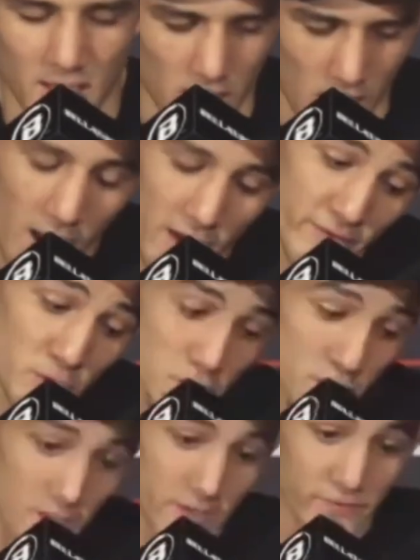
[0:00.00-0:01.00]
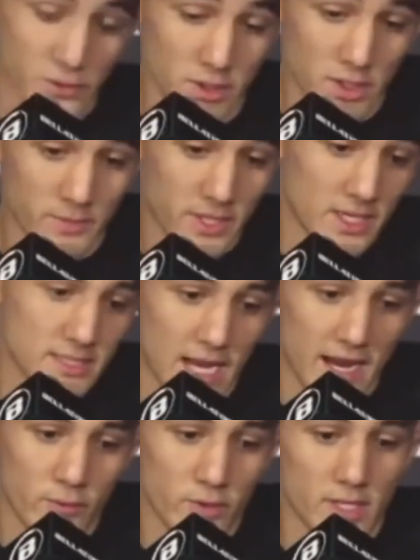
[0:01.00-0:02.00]
It feels good. It feels good because I
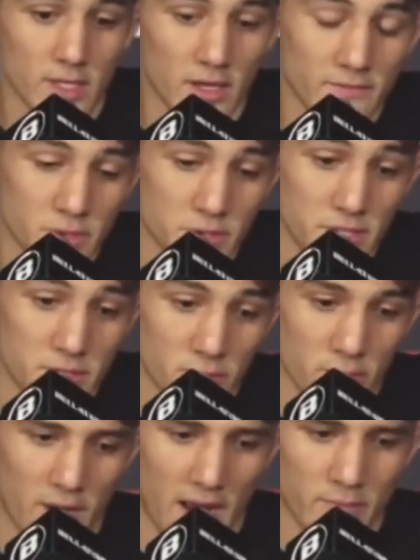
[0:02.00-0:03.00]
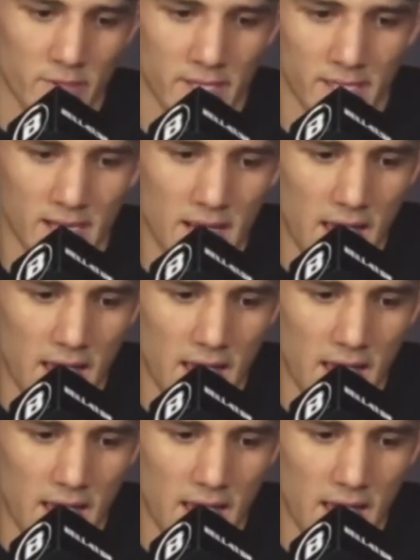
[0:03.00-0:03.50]
really love jiu-jitsu and grappling.